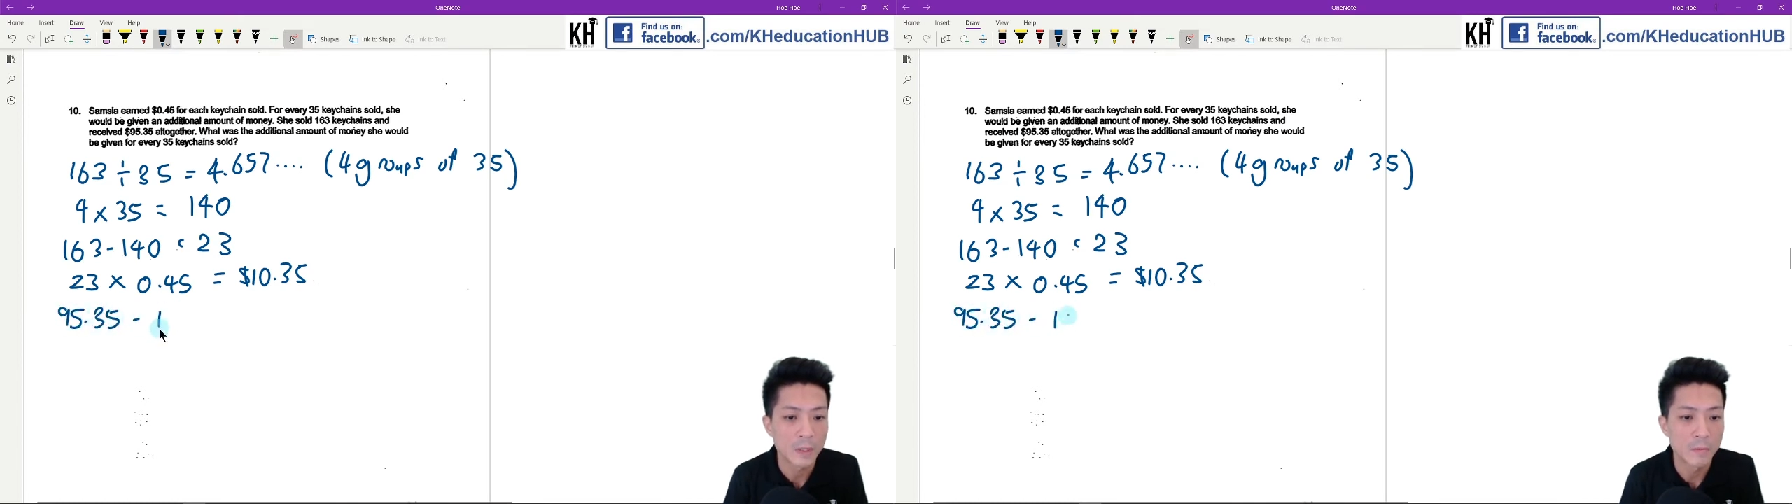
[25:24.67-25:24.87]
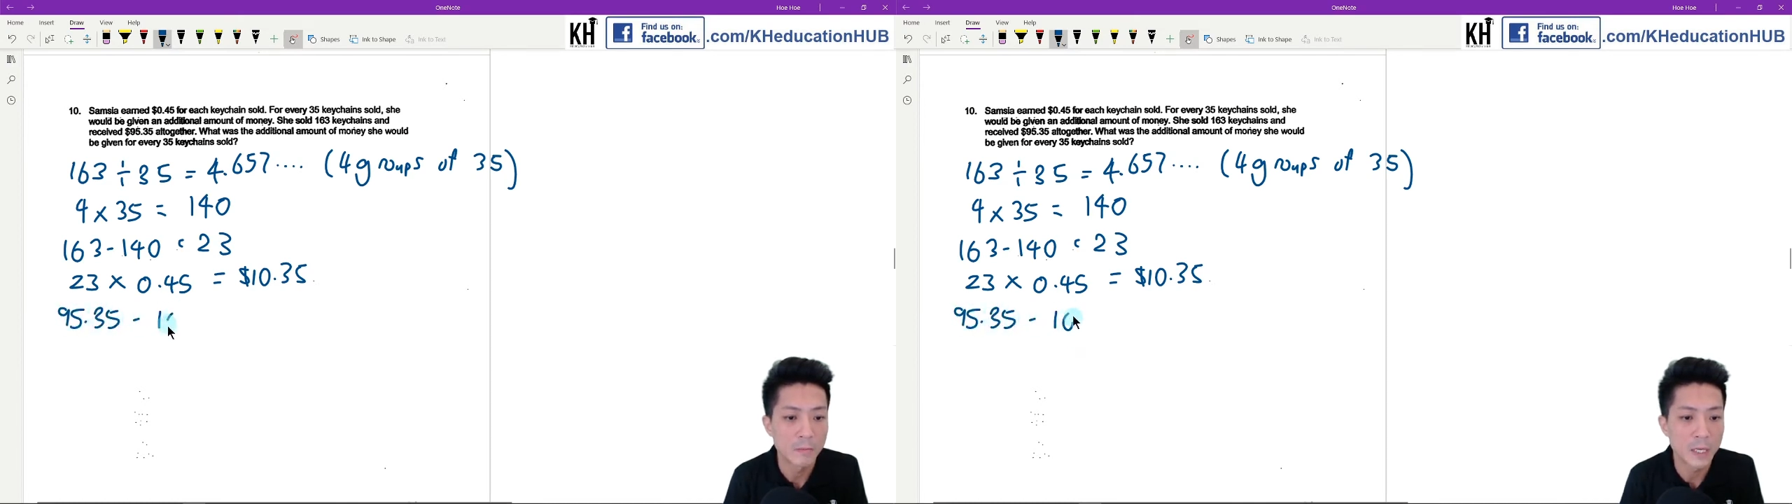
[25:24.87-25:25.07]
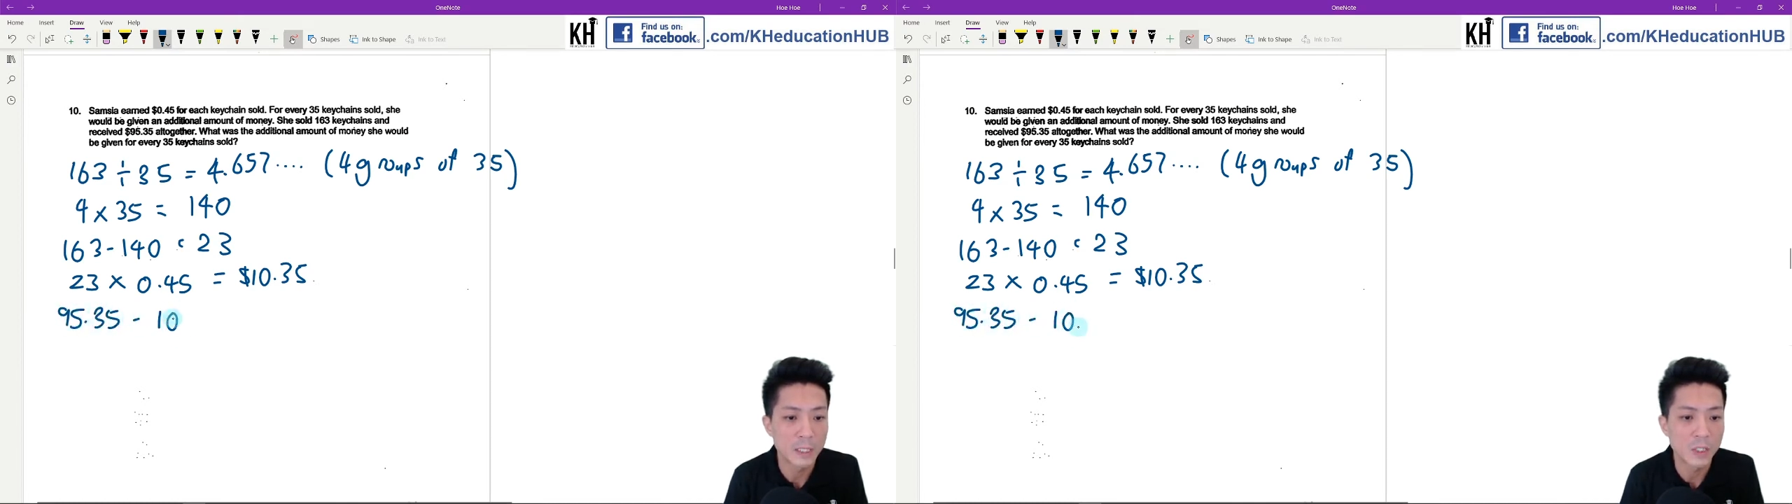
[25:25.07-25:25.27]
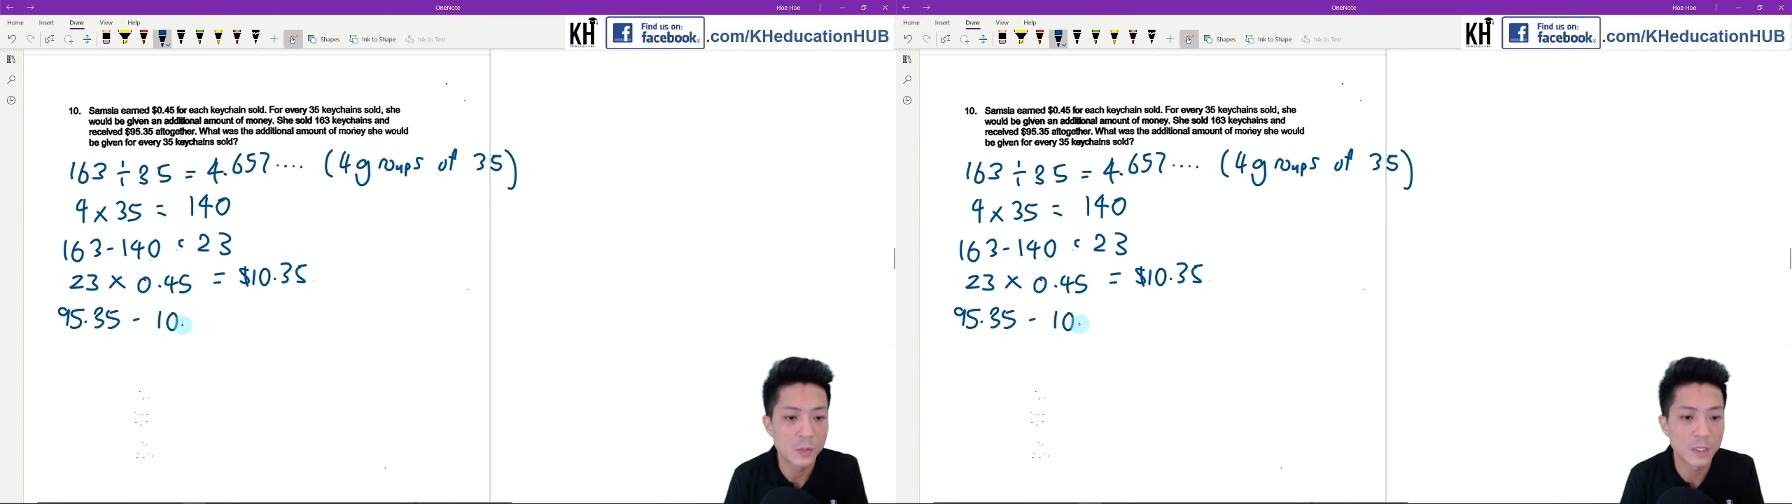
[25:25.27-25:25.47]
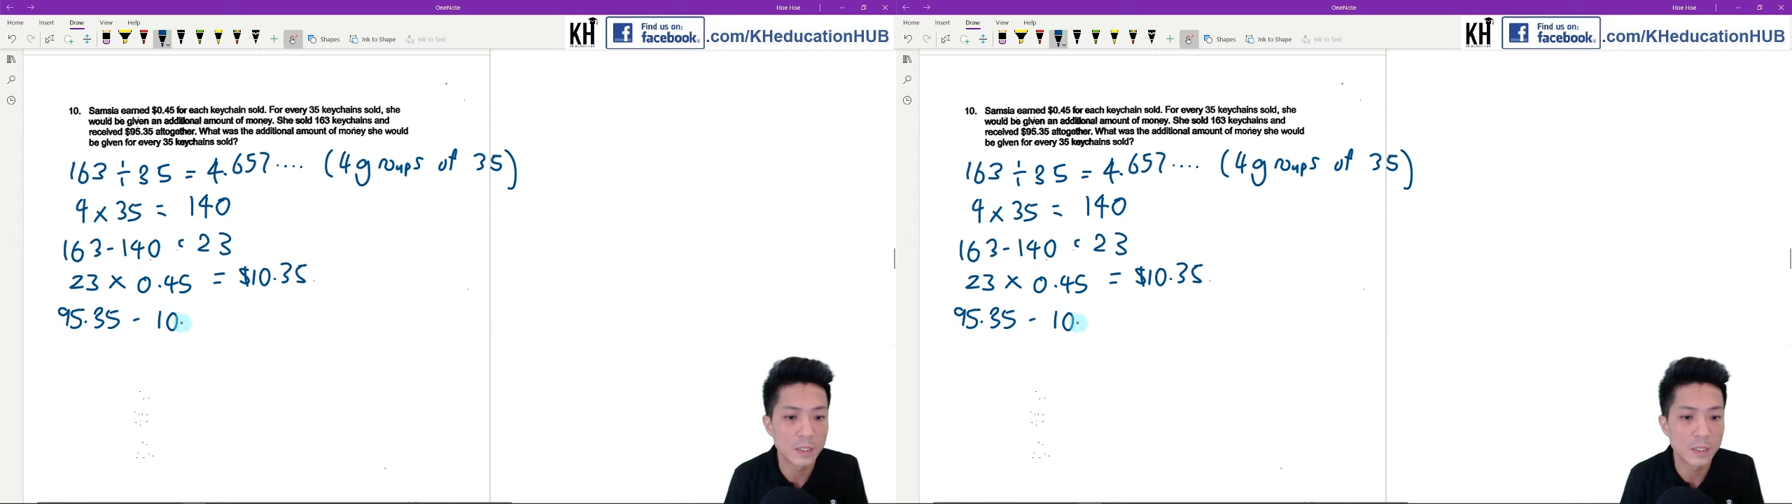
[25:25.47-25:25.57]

minus with the